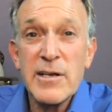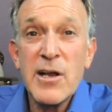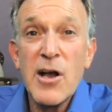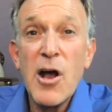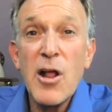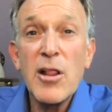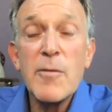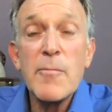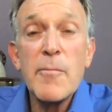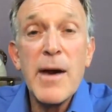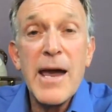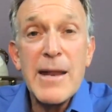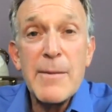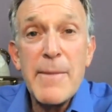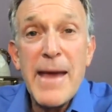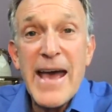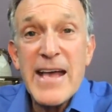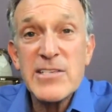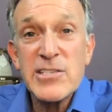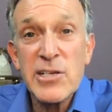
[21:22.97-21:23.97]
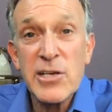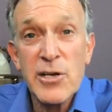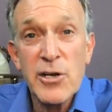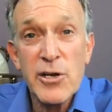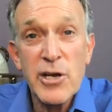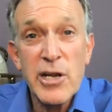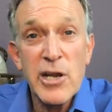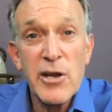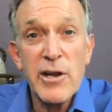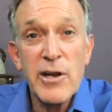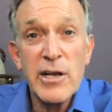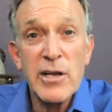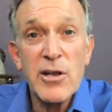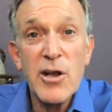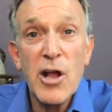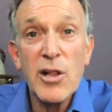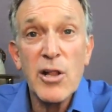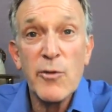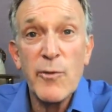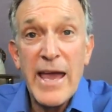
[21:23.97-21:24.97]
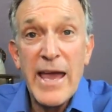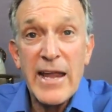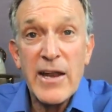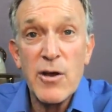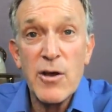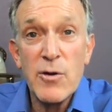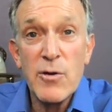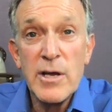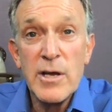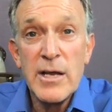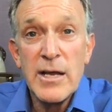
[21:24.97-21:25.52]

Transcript: Columbine massacre here in Colorado.